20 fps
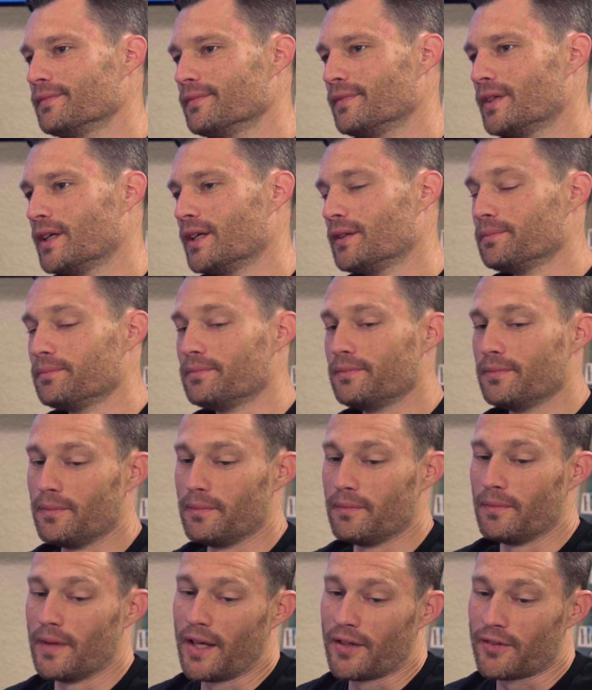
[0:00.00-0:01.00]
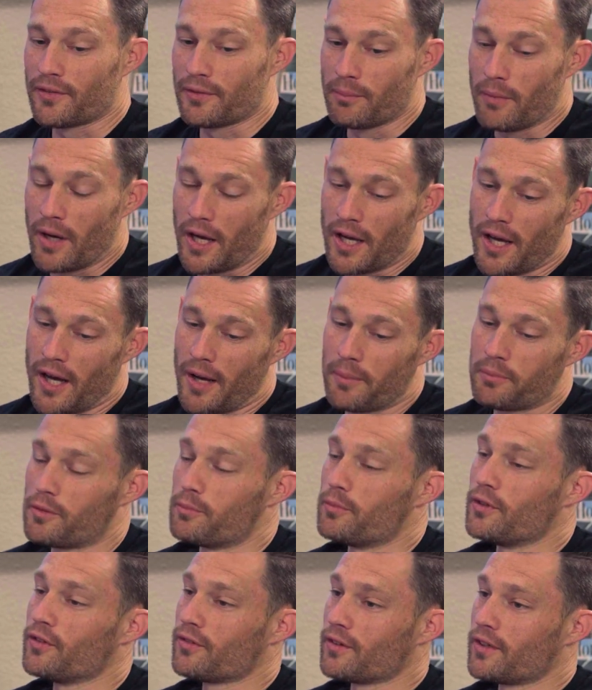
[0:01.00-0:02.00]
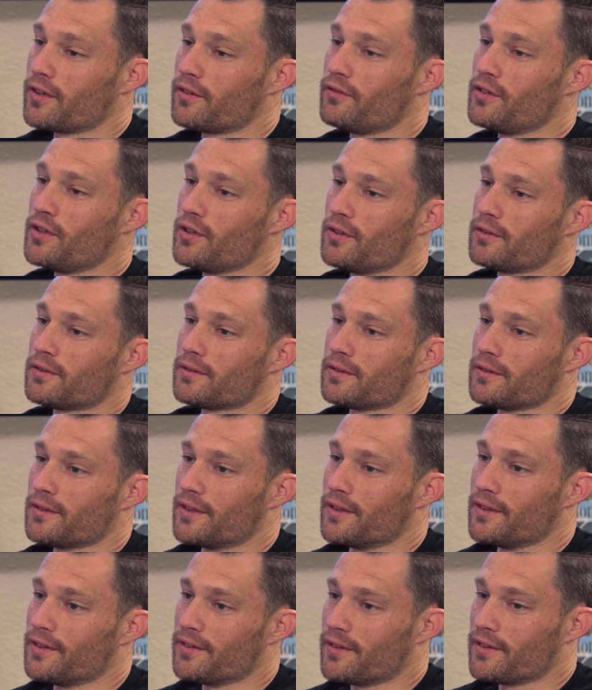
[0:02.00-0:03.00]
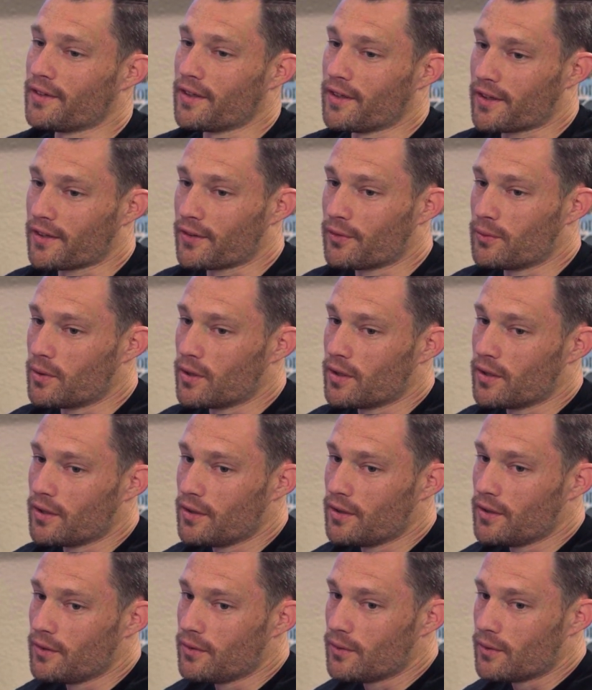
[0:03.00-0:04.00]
Well, that's my optimistic view. Is like where